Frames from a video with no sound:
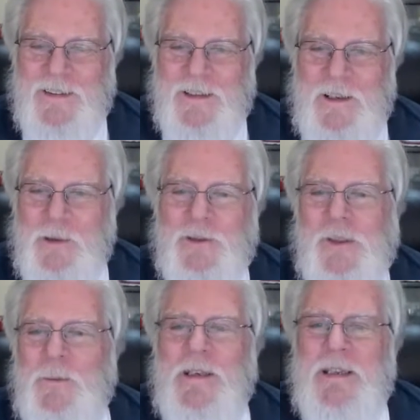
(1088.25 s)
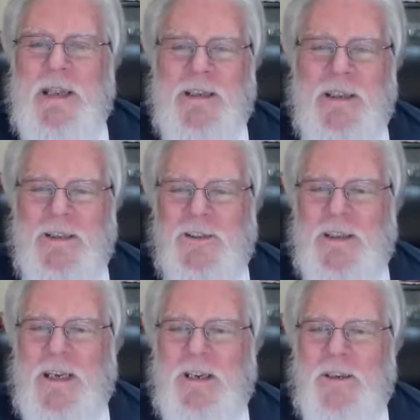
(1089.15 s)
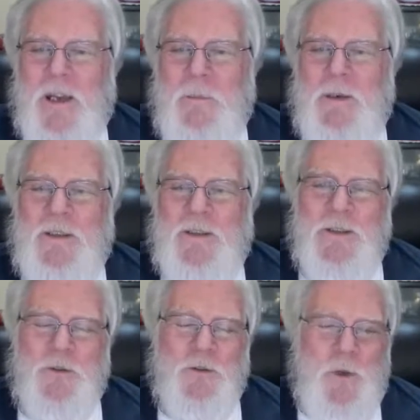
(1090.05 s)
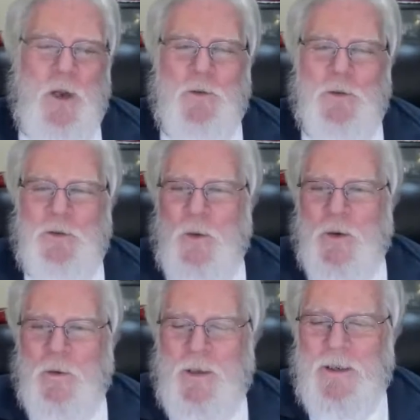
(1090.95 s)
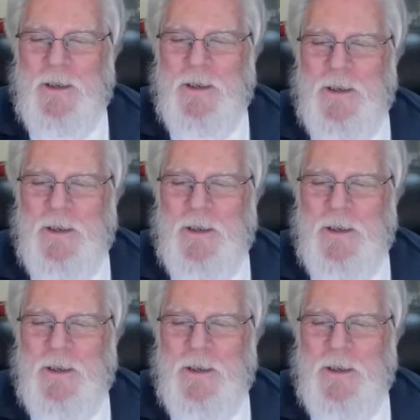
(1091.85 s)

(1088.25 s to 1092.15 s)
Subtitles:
And here's somebody that is taking a company to well over $200 million